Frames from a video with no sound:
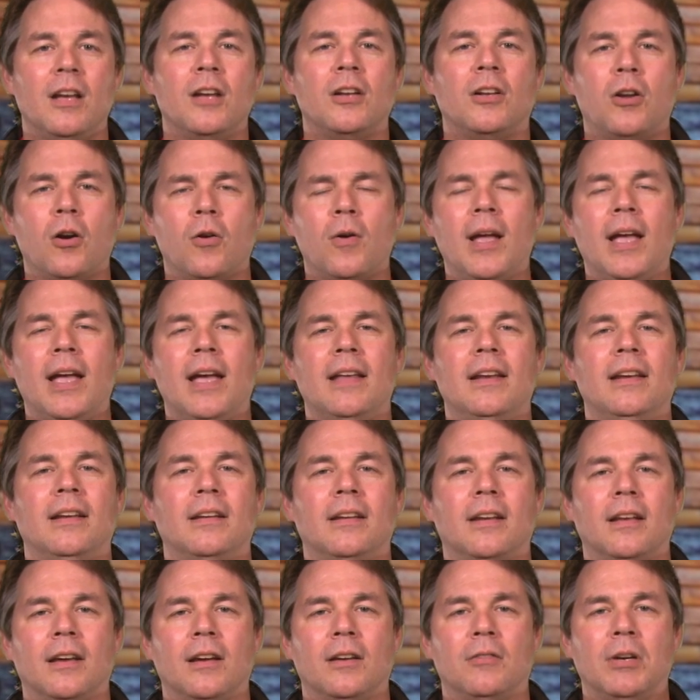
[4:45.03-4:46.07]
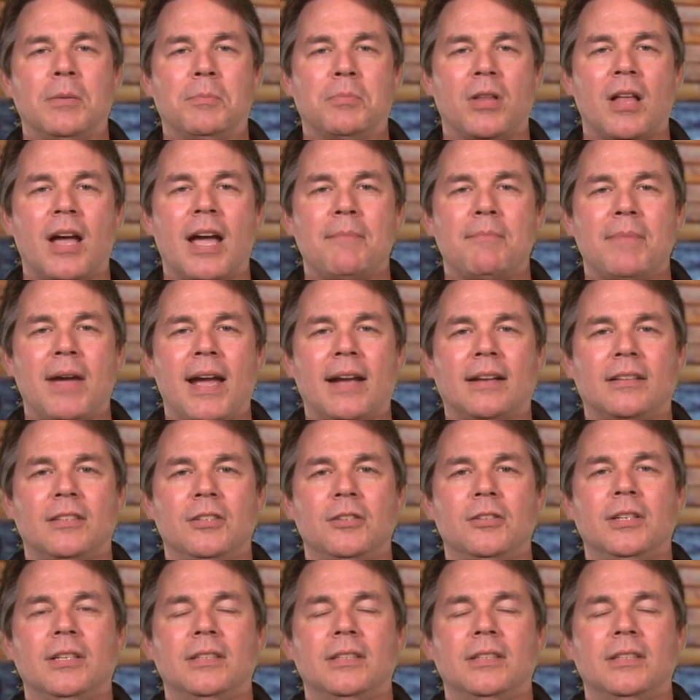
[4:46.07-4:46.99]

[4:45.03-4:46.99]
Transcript: go ahead and reply back to